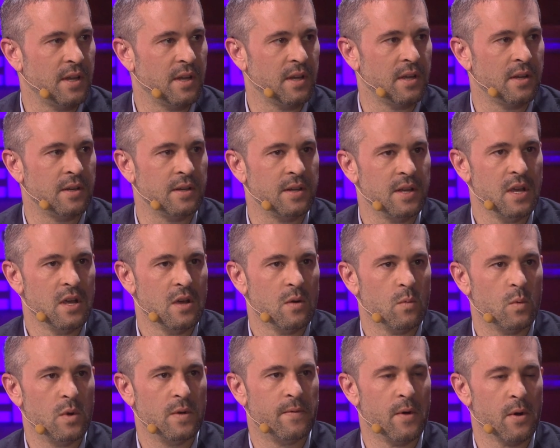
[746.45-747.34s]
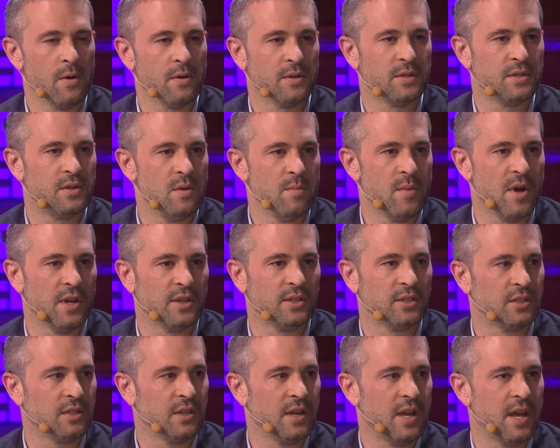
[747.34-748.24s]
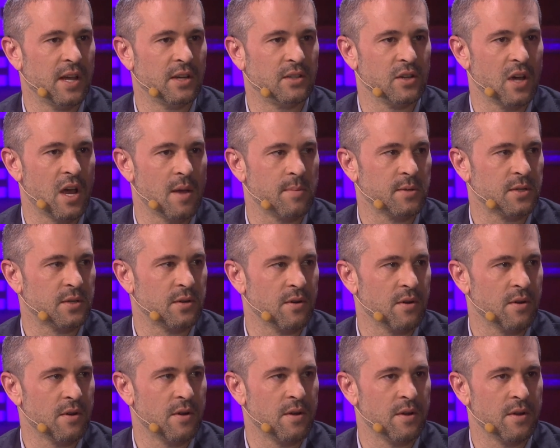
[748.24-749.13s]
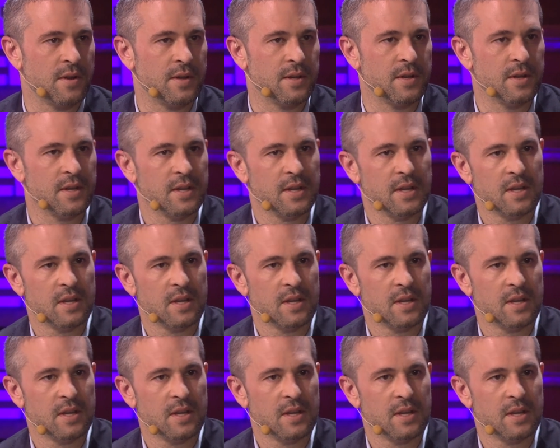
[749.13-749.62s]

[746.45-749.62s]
And we focused too much at Jobster on